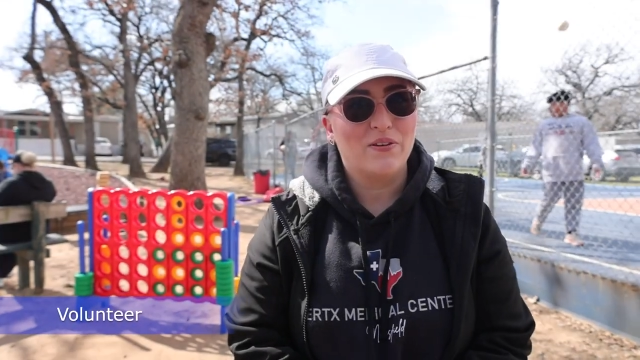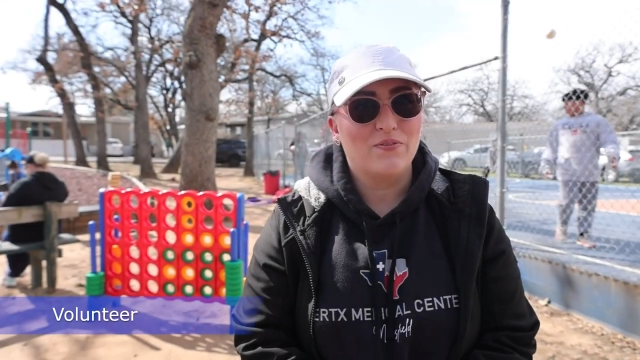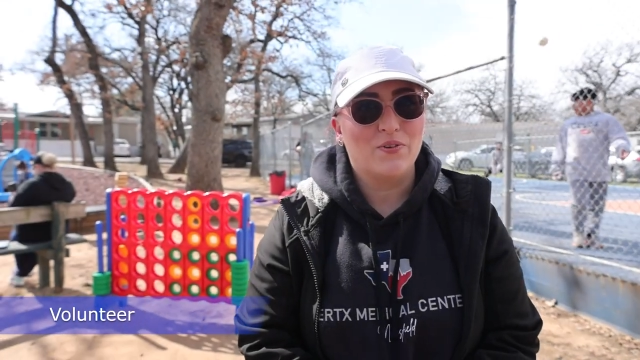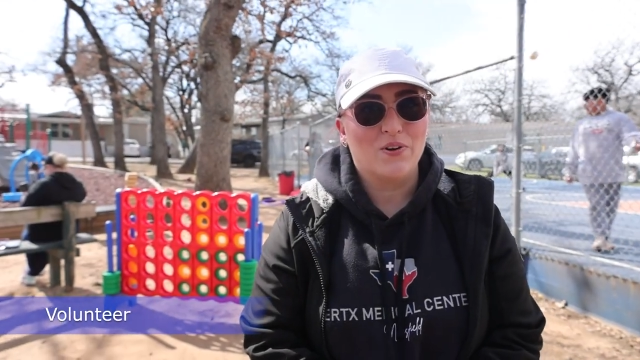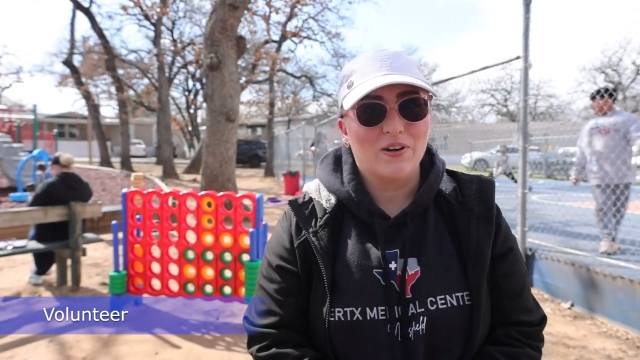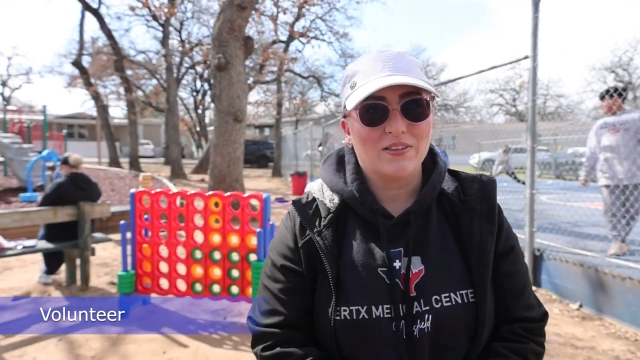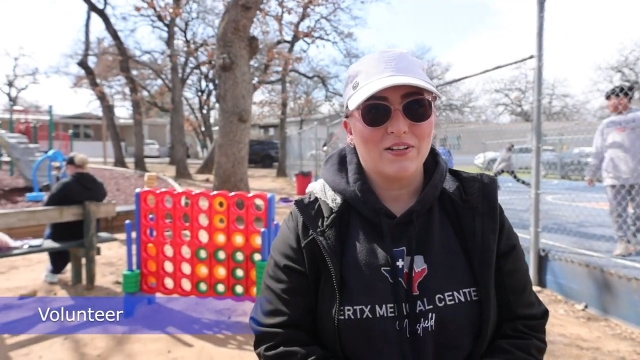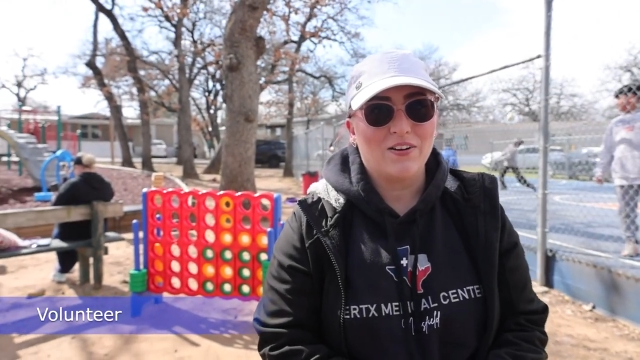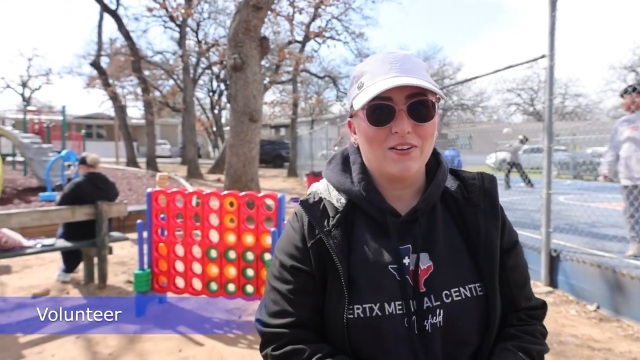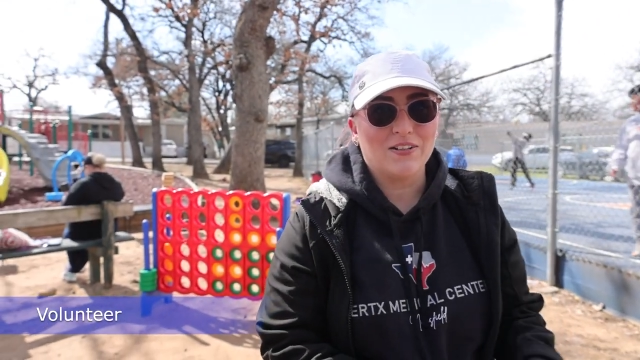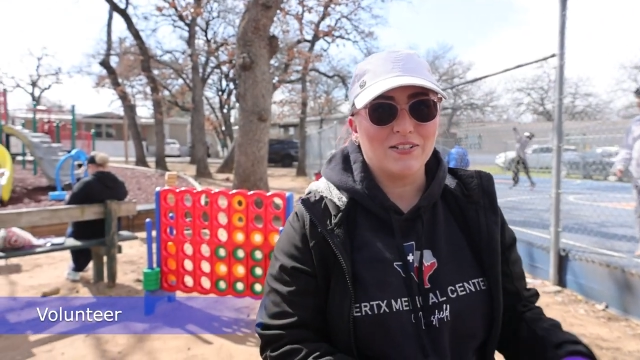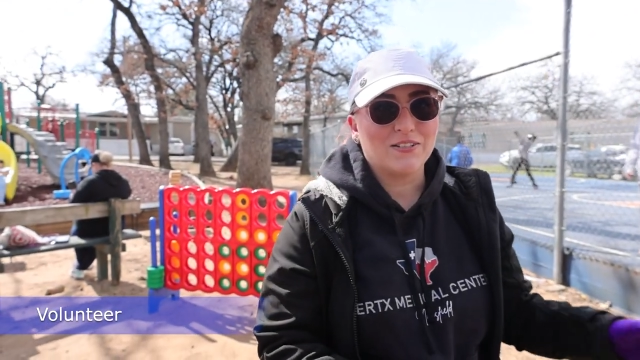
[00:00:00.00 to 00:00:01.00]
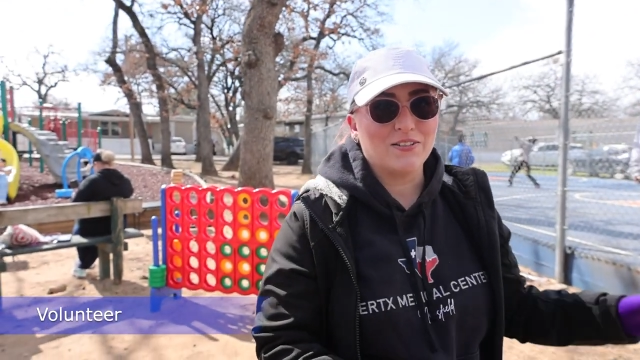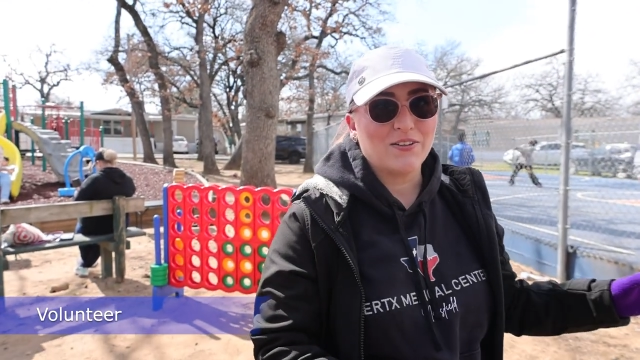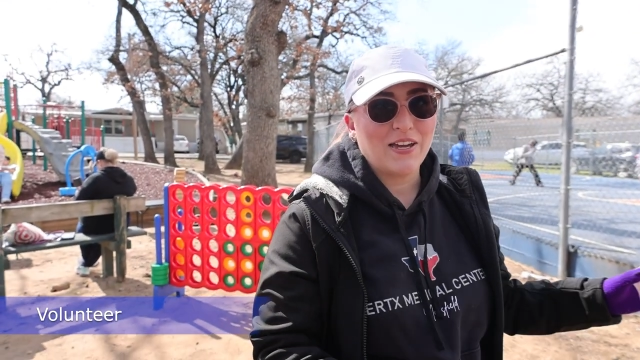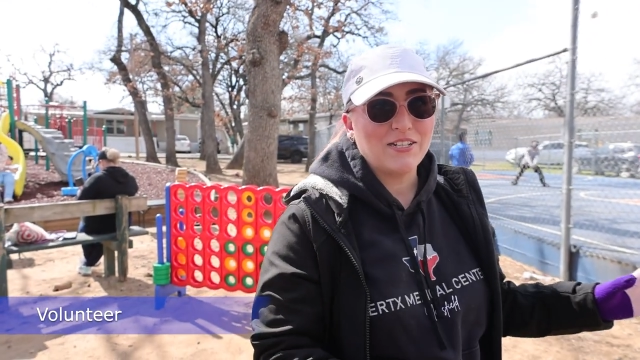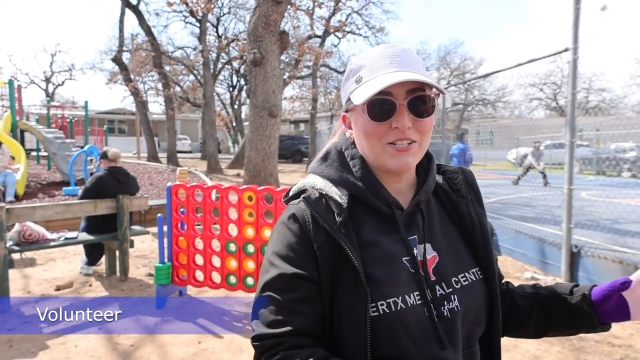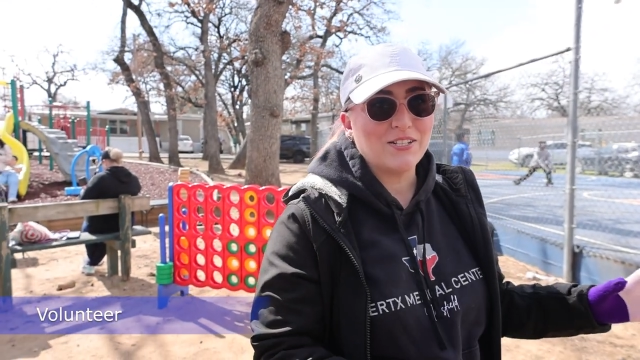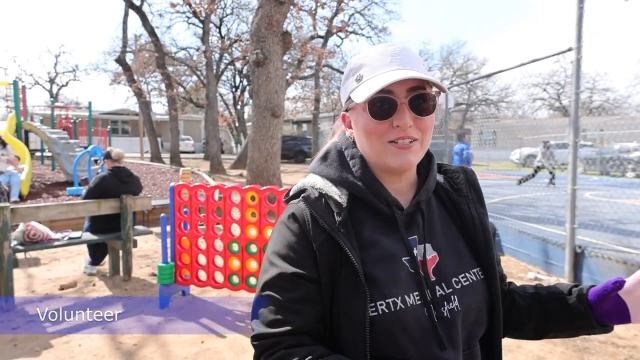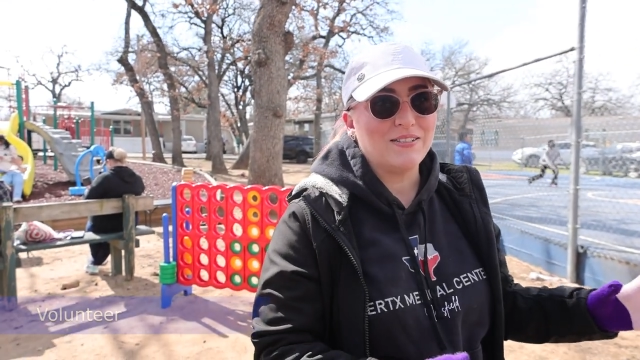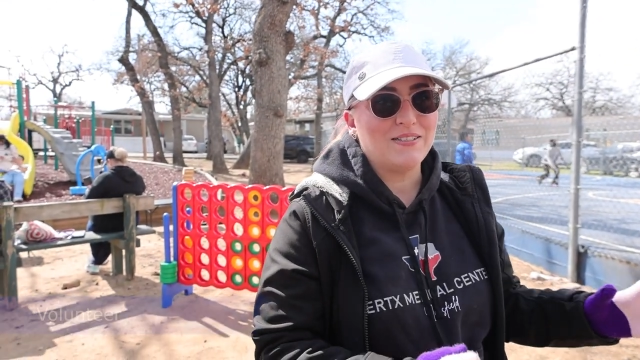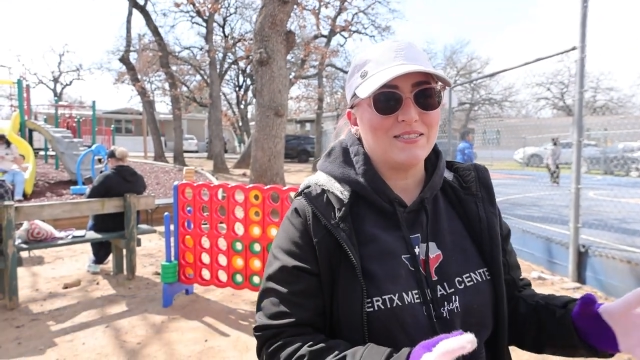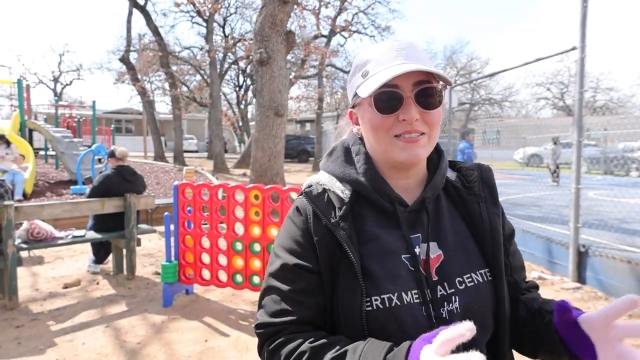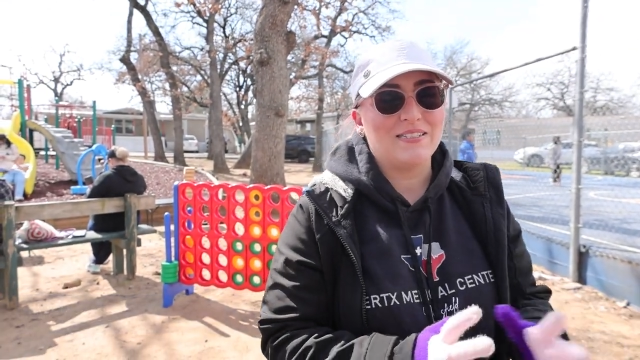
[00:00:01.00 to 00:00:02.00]
before at the Arlington
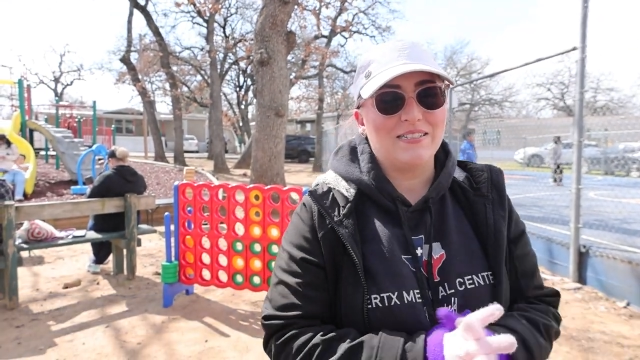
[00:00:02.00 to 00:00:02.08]
locations.